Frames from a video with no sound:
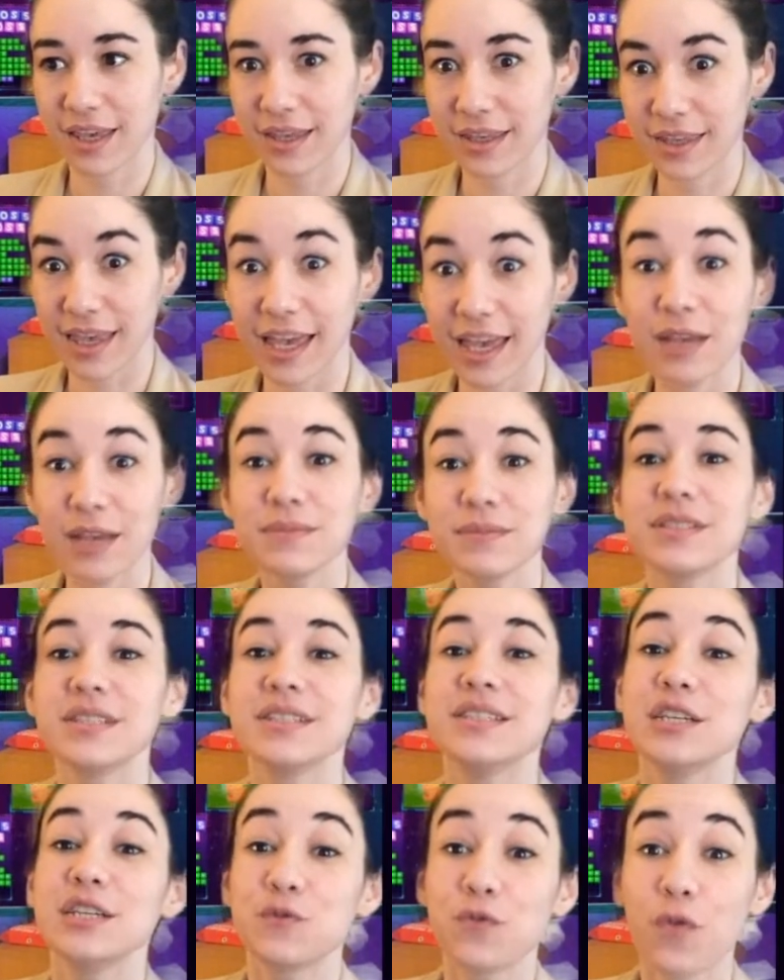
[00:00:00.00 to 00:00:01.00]
games to
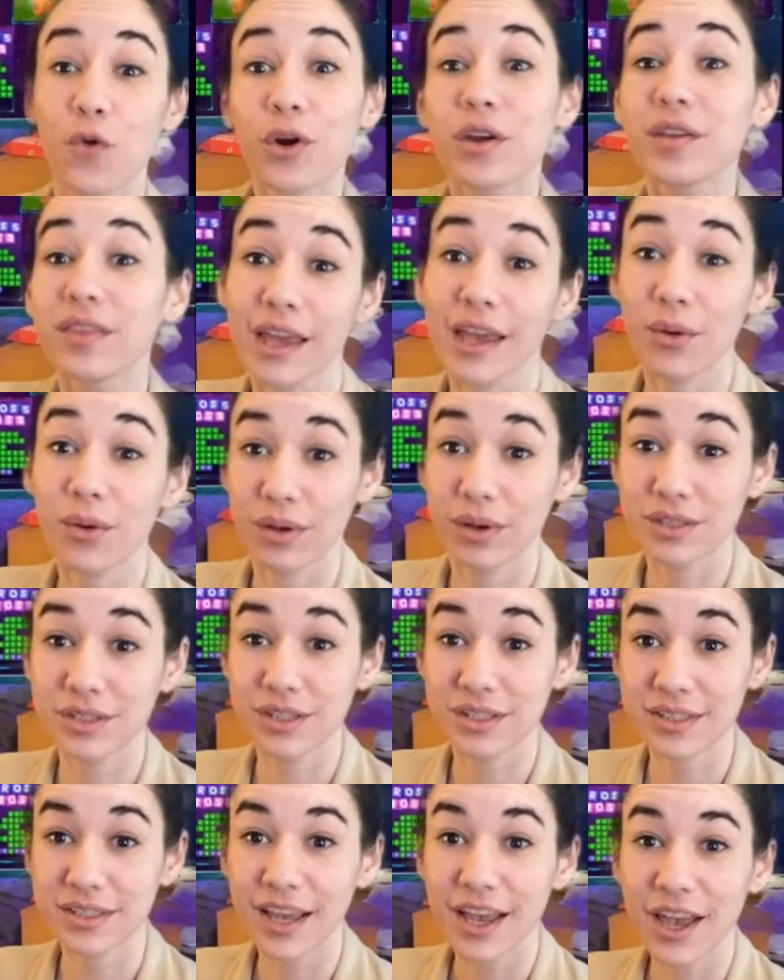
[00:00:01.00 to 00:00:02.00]
teach foreign
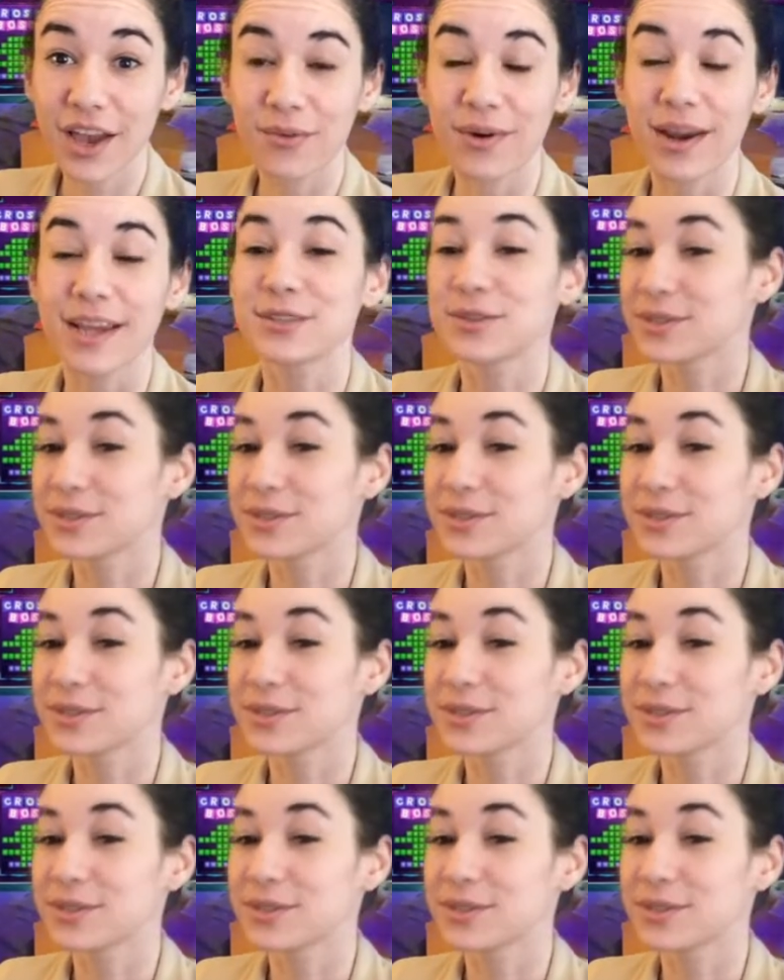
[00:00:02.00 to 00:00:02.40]
languages, right?